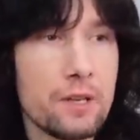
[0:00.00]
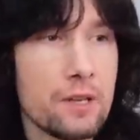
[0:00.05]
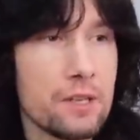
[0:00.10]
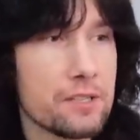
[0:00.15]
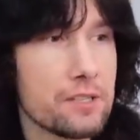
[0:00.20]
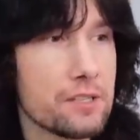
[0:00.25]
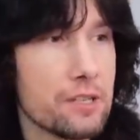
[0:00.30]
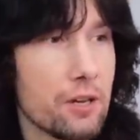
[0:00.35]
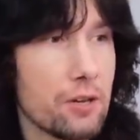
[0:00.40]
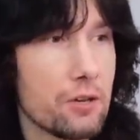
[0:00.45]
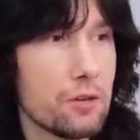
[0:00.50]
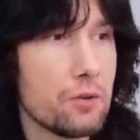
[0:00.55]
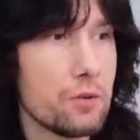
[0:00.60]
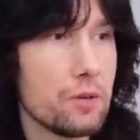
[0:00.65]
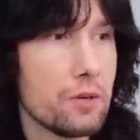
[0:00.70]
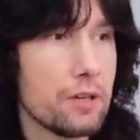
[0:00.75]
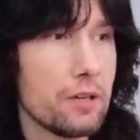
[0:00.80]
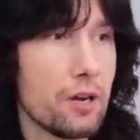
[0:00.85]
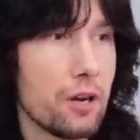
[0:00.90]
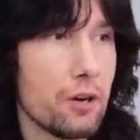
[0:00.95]
So,
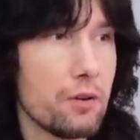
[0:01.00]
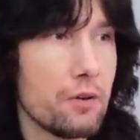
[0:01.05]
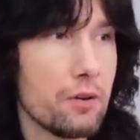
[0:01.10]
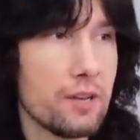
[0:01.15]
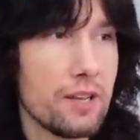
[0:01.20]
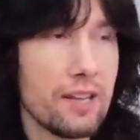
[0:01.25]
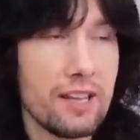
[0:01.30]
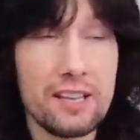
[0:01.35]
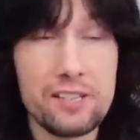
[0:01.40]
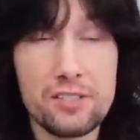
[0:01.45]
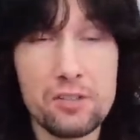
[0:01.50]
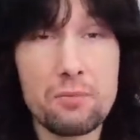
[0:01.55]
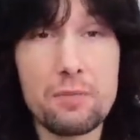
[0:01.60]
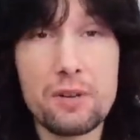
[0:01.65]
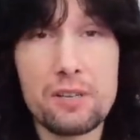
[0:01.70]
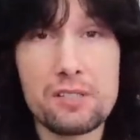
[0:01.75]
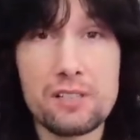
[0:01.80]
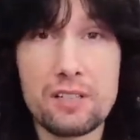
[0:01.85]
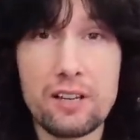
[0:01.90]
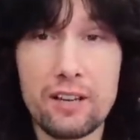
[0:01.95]
you know, it's
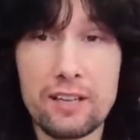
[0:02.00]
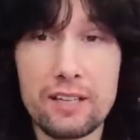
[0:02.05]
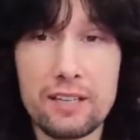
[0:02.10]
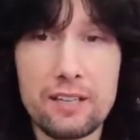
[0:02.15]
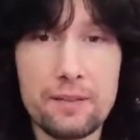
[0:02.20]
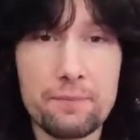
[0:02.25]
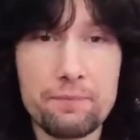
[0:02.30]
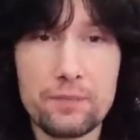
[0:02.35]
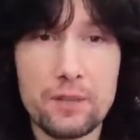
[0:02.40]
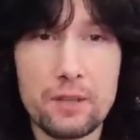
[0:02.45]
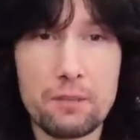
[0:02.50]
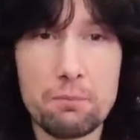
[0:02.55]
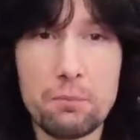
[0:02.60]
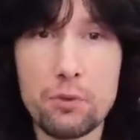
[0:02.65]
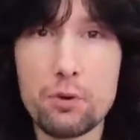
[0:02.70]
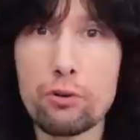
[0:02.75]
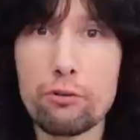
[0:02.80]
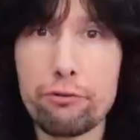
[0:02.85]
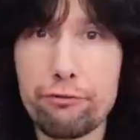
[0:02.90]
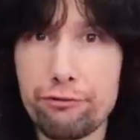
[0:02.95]
almost like
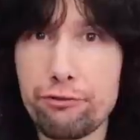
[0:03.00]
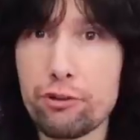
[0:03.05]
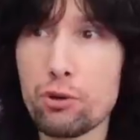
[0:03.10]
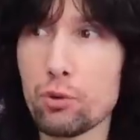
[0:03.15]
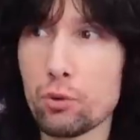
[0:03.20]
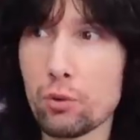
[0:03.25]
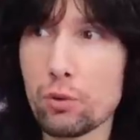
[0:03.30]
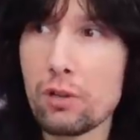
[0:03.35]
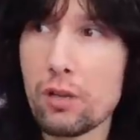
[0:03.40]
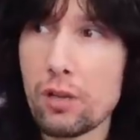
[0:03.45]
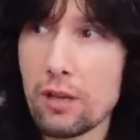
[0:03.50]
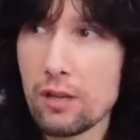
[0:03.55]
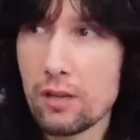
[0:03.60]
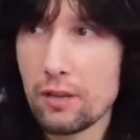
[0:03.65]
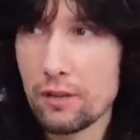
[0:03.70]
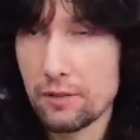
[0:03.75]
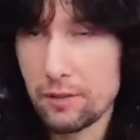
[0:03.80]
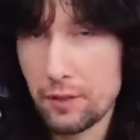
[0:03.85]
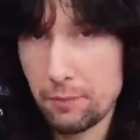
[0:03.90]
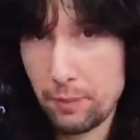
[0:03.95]
more fool
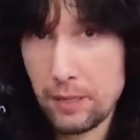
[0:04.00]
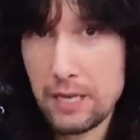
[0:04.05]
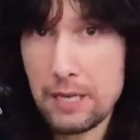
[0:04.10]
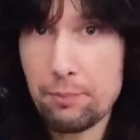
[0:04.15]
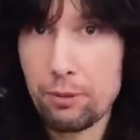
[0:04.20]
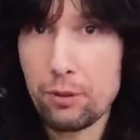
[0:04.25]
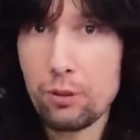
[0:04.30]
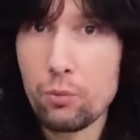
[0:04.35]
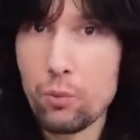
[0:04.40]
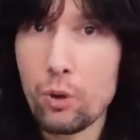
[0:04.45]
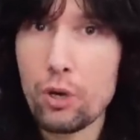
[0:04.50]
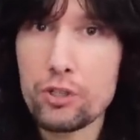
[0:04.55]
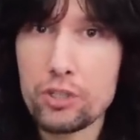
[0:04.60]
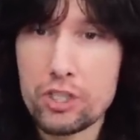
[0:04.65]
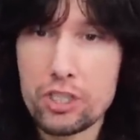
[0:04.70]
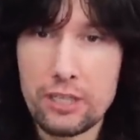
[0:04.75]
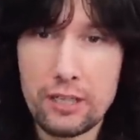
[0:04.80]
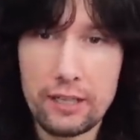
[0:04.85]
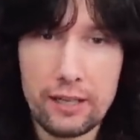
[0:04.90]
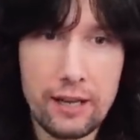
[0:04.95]
the people
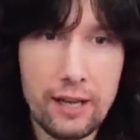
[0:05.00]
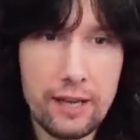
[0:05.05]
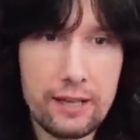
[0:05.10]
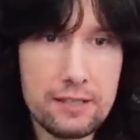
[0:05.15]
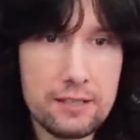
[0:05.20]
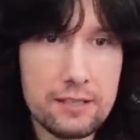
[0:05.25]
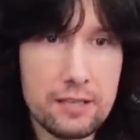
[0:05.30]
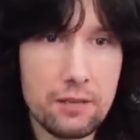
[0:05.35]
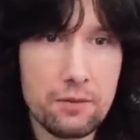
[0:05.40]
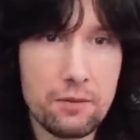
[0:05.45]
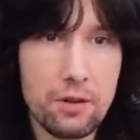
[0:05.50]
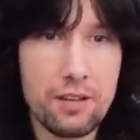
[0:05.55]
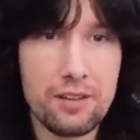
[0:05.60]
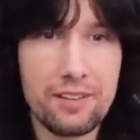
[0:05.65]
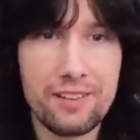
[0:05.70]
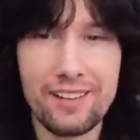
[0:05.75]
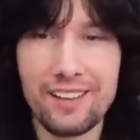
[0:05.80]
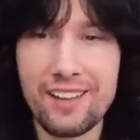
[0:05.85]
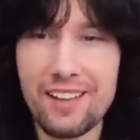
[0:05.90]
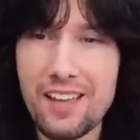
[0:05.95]
watching. And
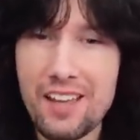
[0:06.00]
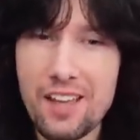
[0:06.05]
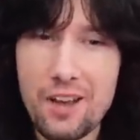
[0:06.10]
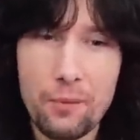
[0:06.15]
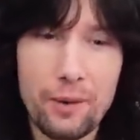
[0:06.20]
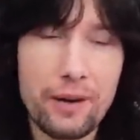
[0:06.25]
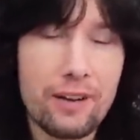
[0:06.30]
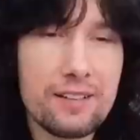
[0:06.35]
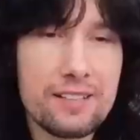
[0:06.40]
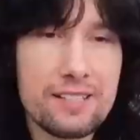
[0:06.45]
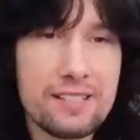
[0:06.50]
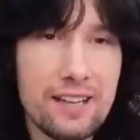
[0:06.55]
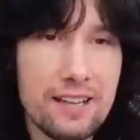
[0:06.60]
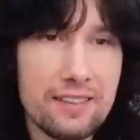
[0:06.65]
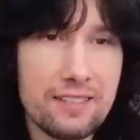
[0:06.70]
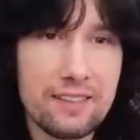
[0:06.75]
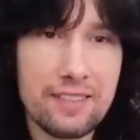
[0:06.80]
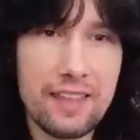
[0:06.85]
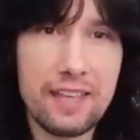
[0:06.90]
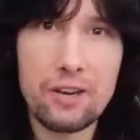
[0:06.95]
when I say
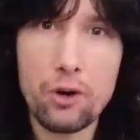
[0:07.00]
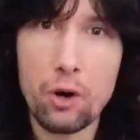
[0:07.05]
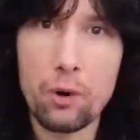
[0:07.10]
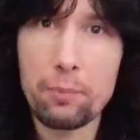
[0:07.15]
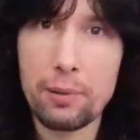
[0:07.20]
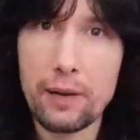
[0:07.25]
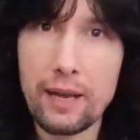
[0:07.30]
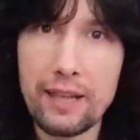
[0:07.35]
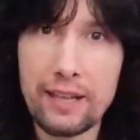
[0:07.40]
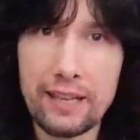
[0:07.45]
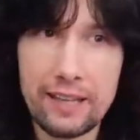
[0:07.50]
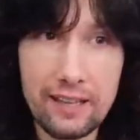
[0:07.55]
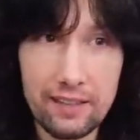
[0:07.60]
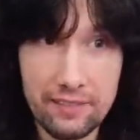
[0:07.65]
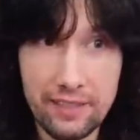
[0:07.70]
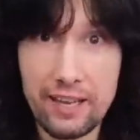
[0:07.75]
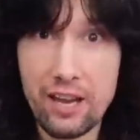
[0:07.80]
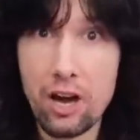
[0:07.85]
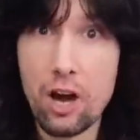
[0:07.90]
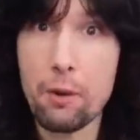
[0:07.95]
that they're not playing,
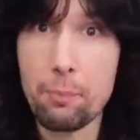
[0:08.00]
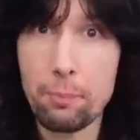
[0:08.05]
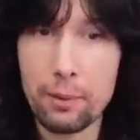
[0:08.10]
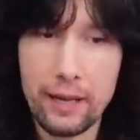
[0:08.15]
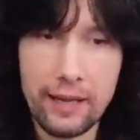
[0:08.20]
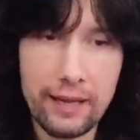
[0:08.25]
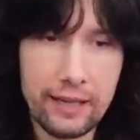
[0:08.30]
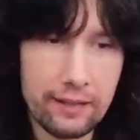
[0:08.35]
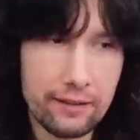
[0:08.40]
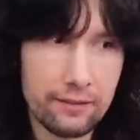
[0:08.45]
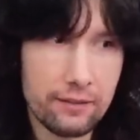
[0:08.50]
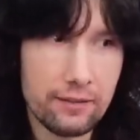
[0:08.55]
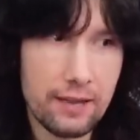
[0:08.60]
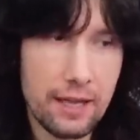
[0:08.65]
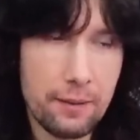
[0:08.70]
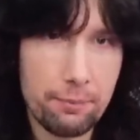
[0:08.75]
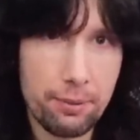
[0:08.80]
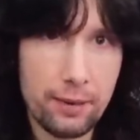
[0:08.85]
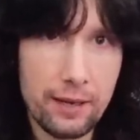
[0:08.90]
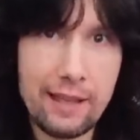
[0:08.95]
they are playing.
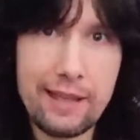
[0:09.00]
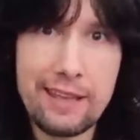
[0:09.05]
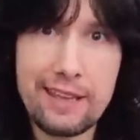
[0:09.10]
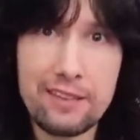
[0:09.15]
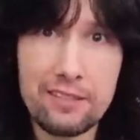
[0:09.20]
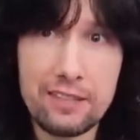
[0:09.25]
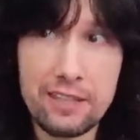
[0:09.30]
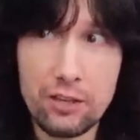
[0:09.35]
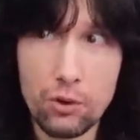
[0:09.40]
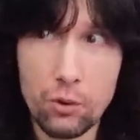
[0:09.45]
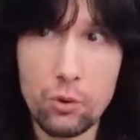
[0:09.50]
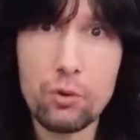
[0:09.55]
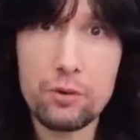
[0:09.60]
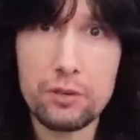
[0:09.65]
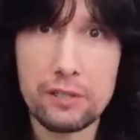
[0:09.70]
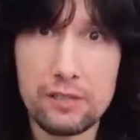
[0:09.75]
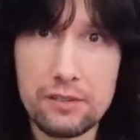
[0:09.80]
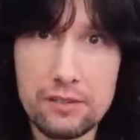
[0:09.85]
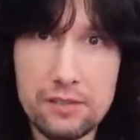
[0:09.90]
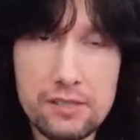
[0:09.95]
They're playing the
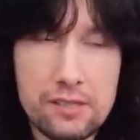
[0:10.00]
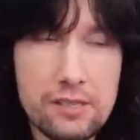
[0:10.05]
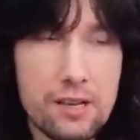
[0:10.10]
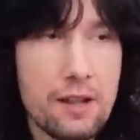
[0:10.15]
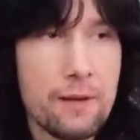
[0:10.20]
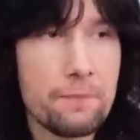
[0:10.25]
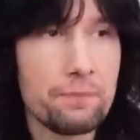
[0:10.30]
audience.